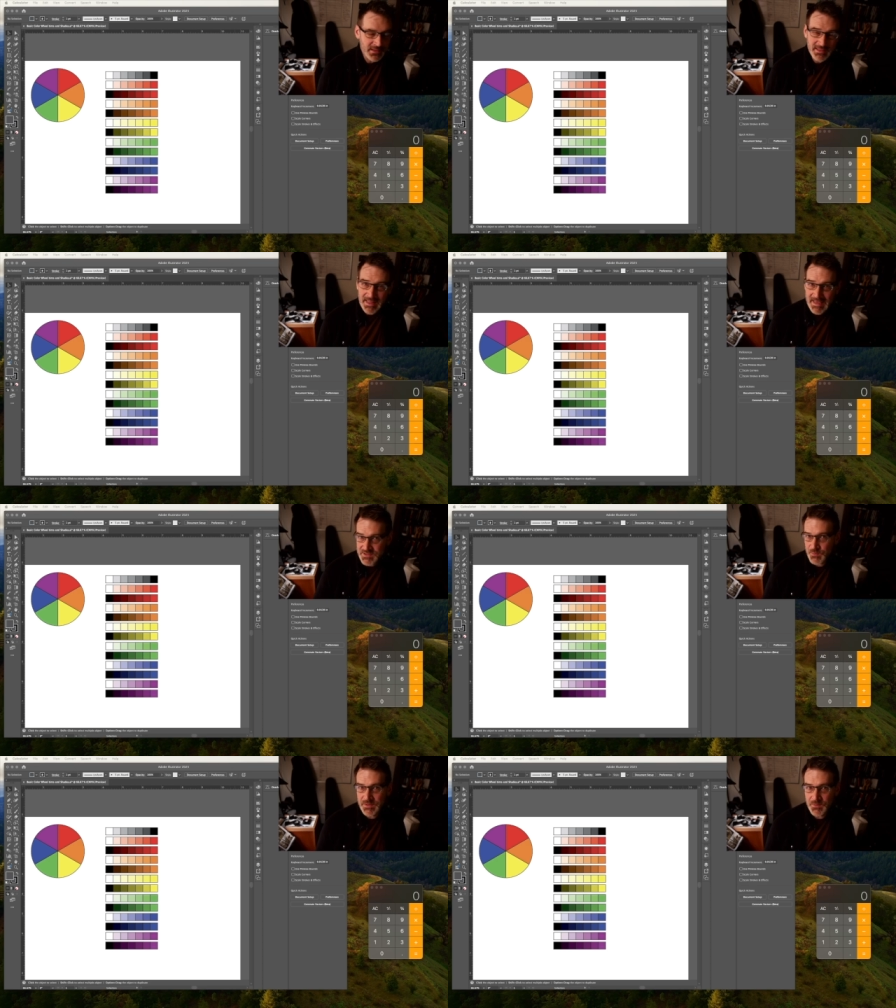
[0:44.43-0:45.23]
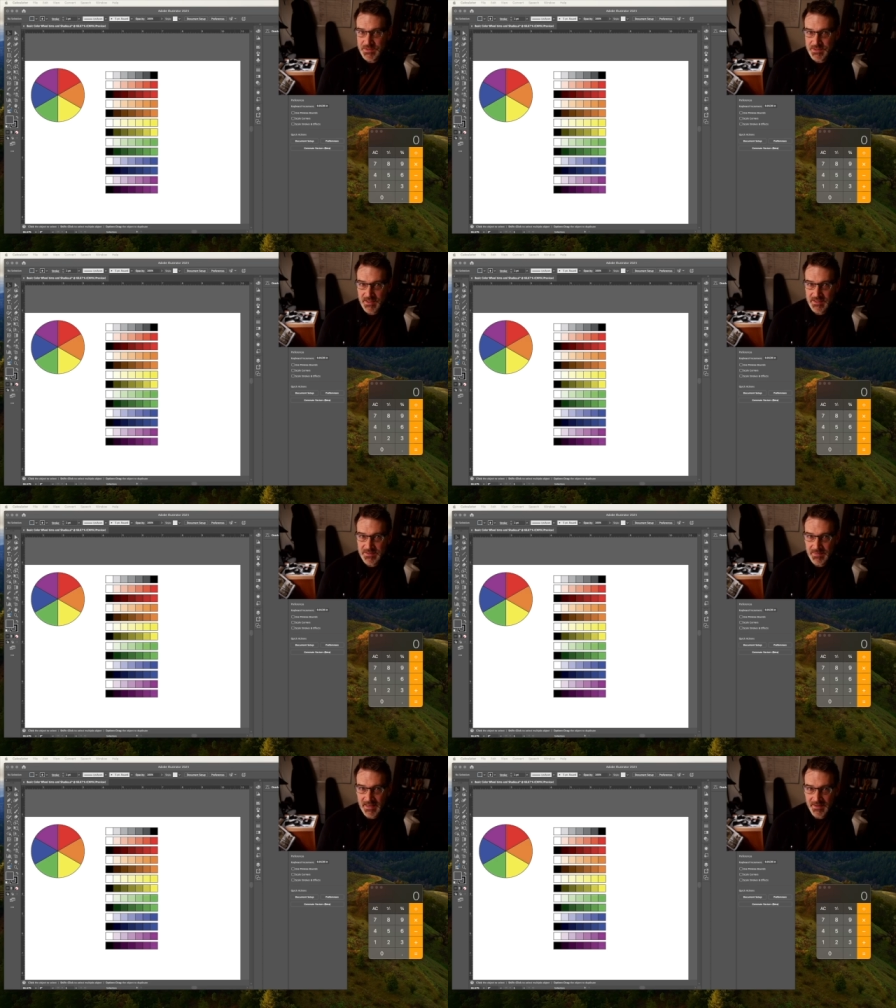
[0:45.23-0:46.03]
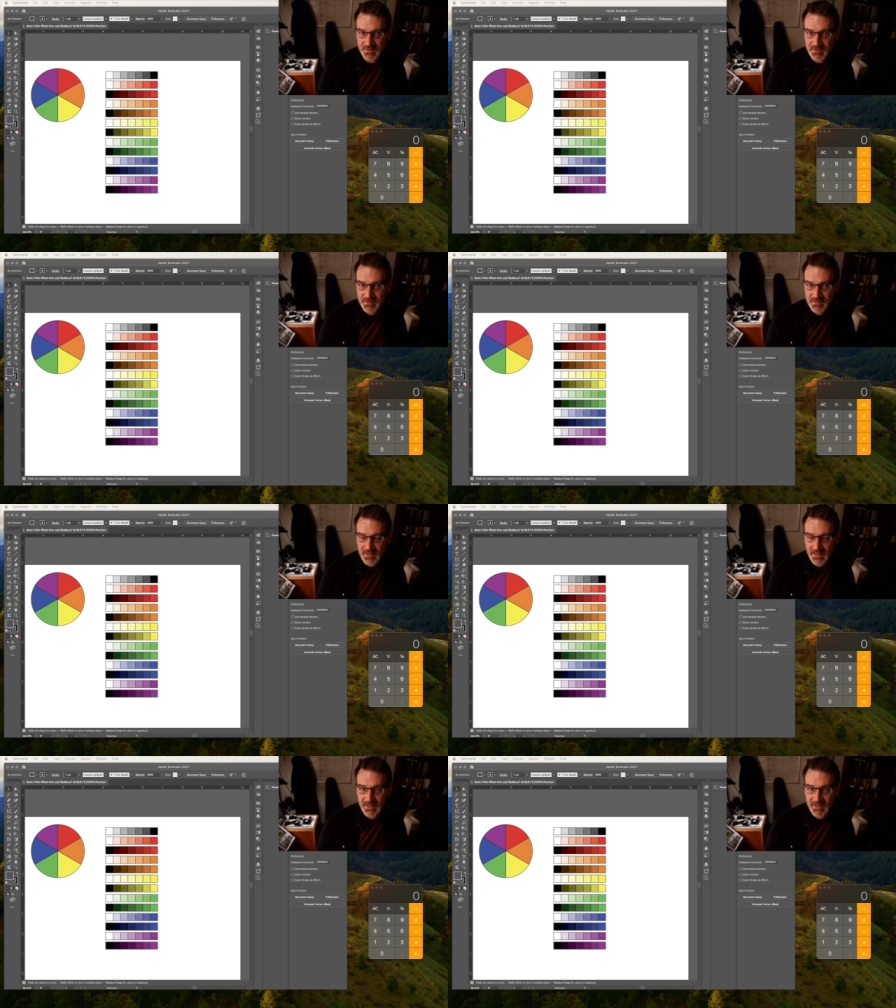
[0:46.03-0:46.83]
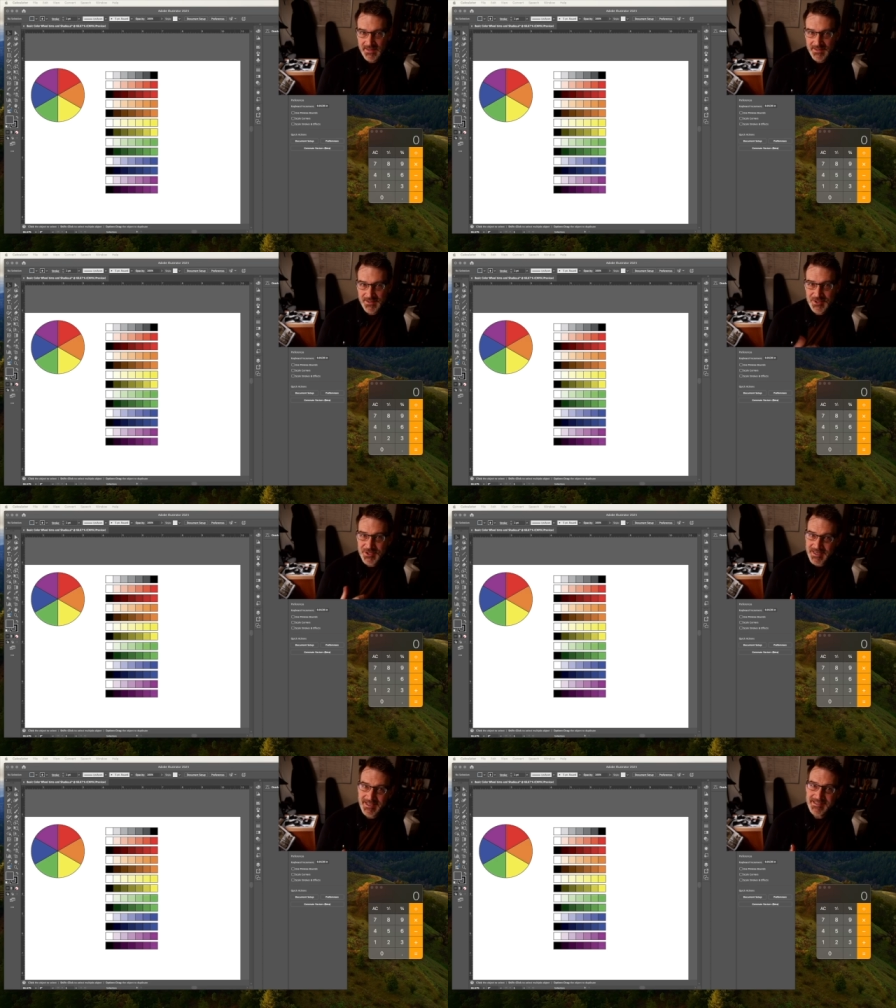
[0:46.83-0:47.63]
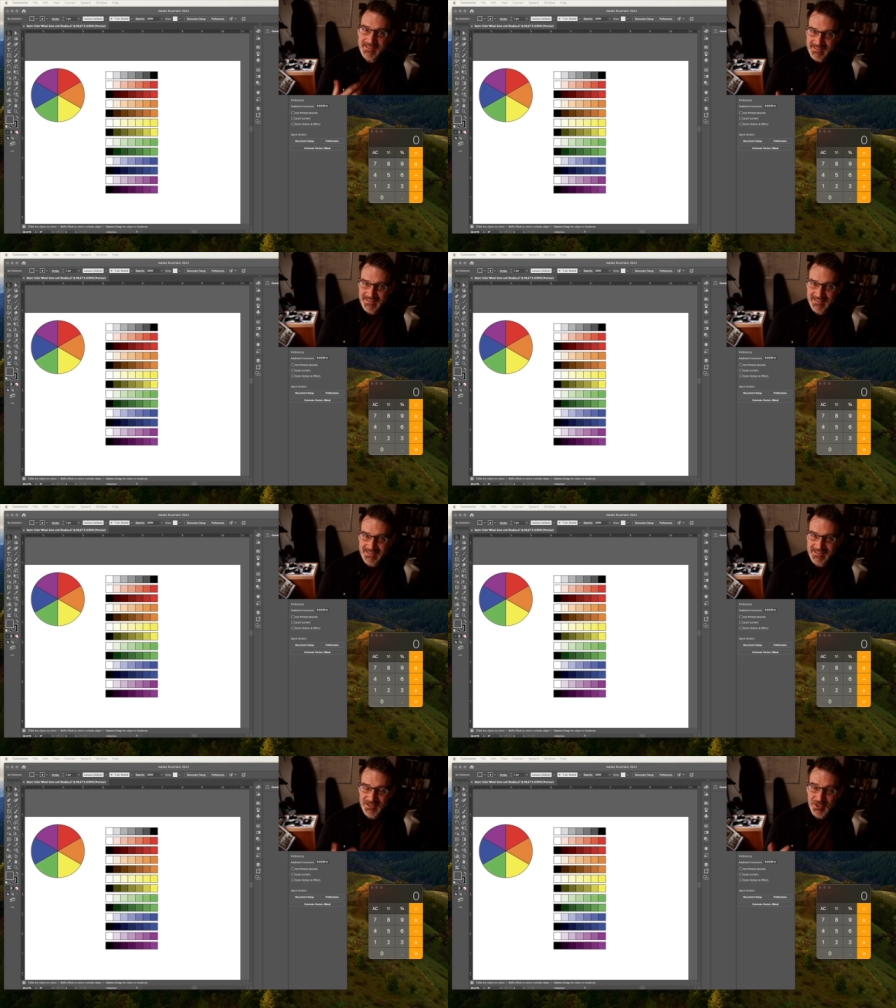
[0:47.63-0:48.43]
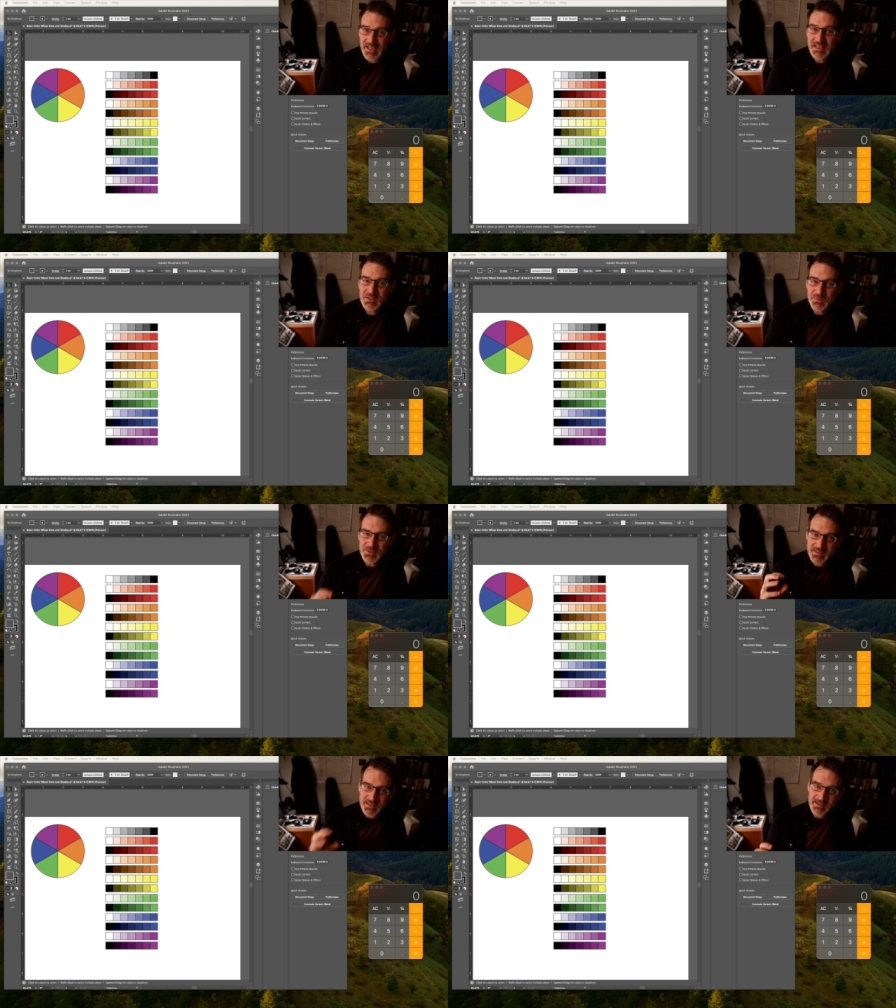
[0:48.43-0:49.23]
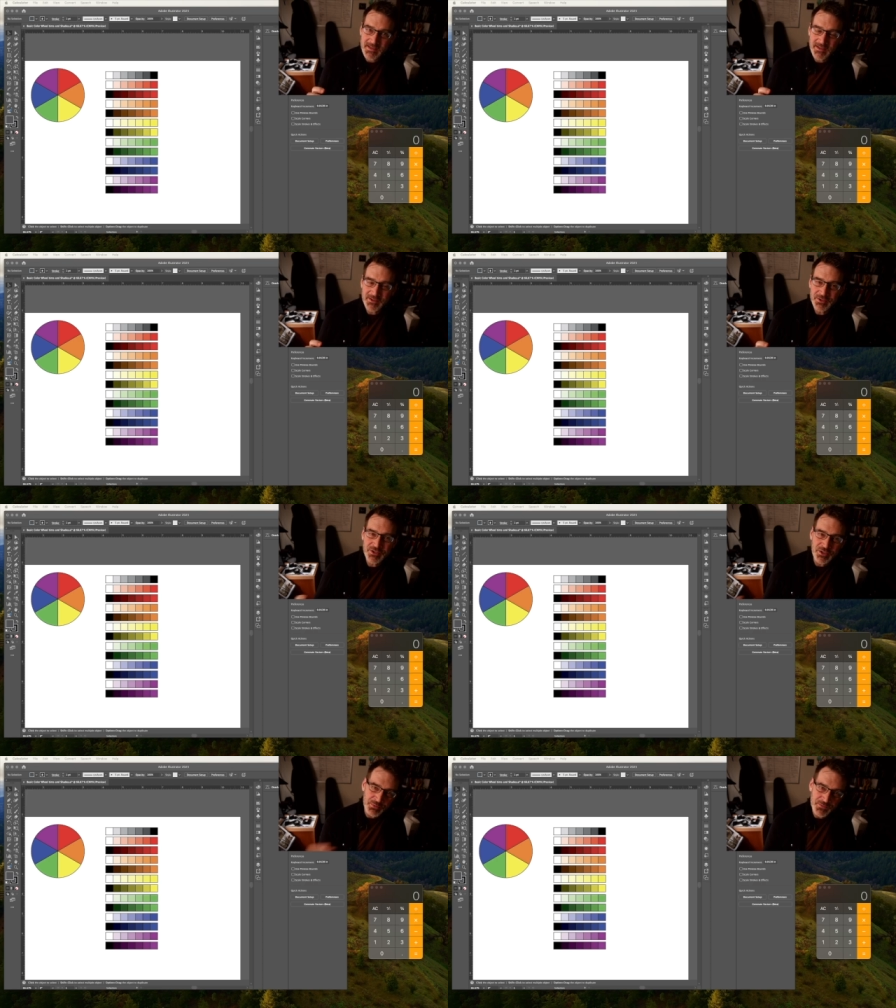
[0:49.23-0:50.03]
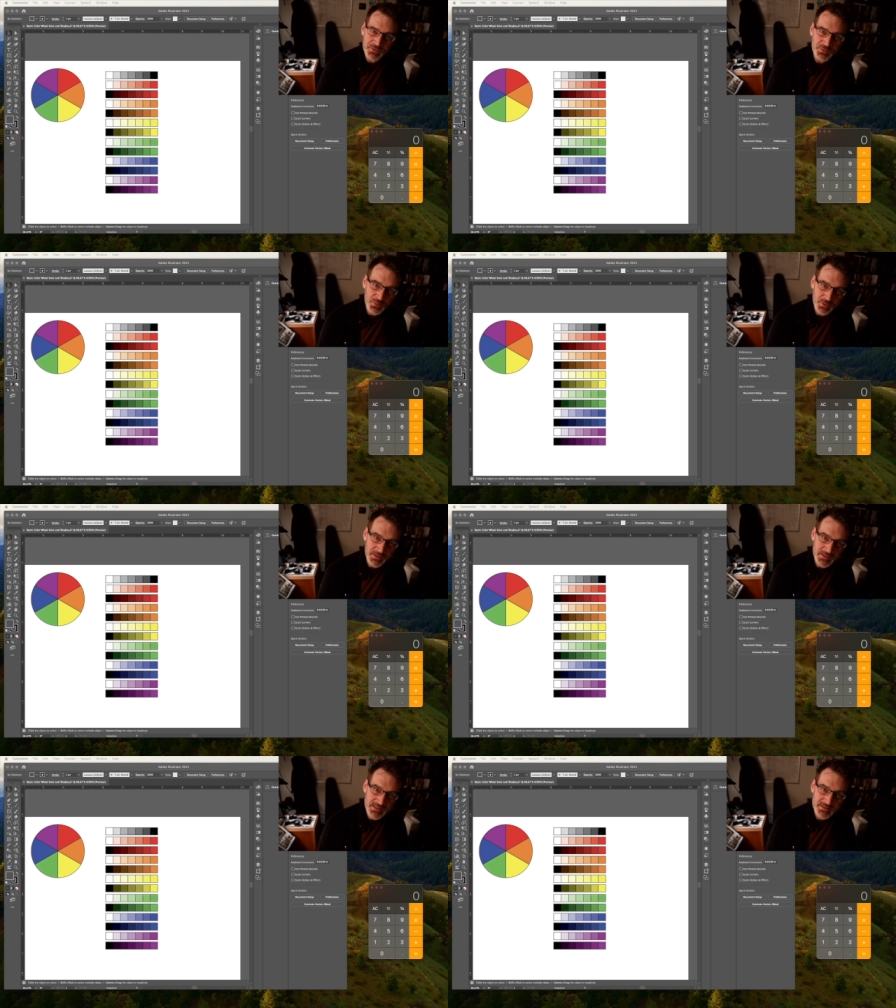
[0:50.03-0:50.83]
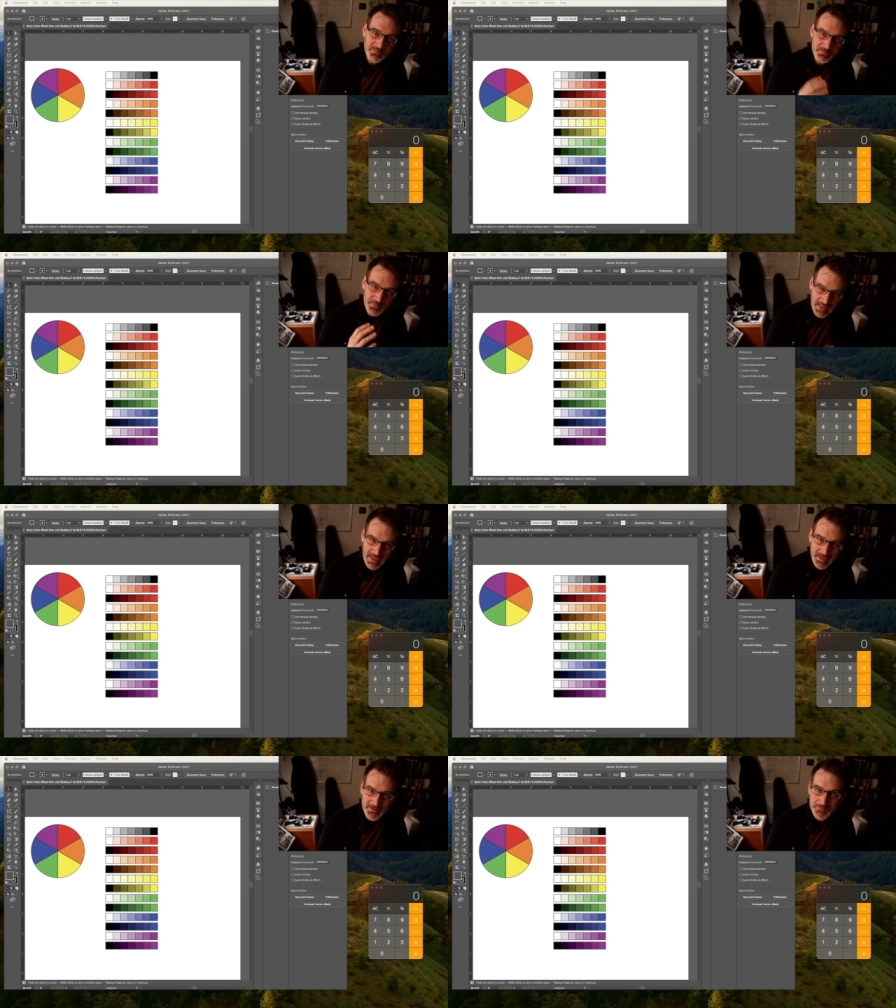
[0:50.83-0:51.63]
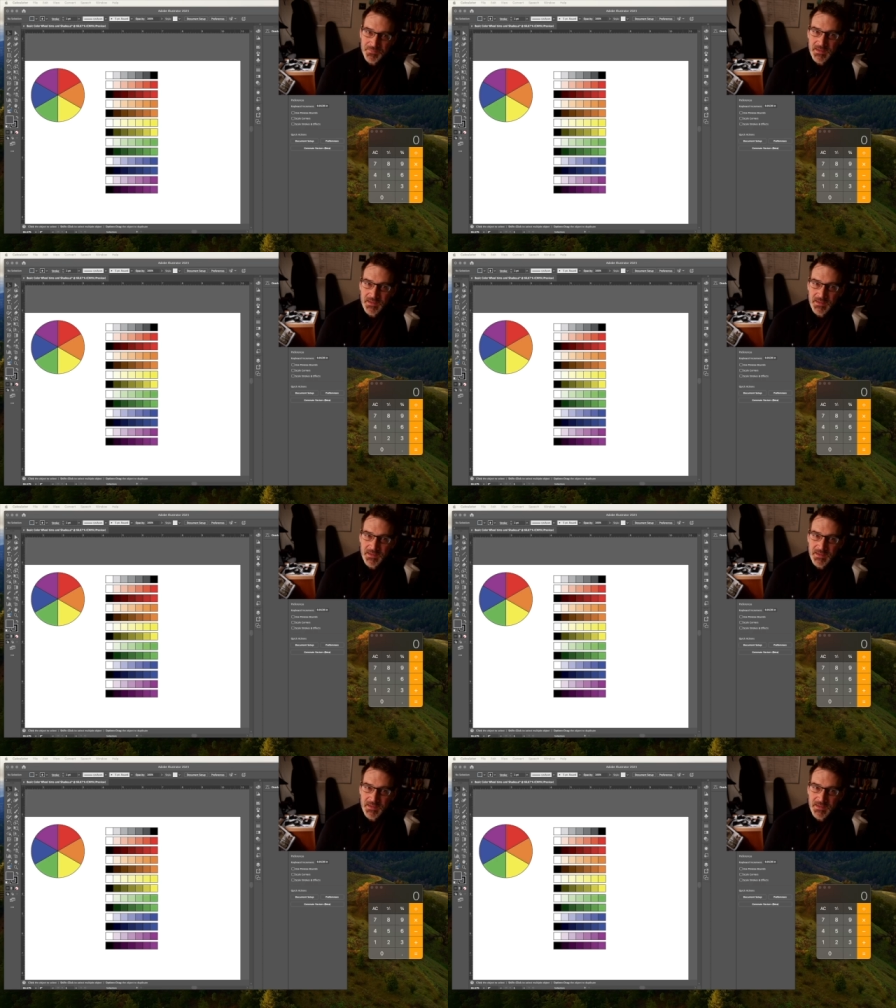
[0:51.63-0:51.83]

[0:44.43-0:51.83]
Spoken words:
Last week we talked about shades and tints. A shade is when you take a color and you move it towards black.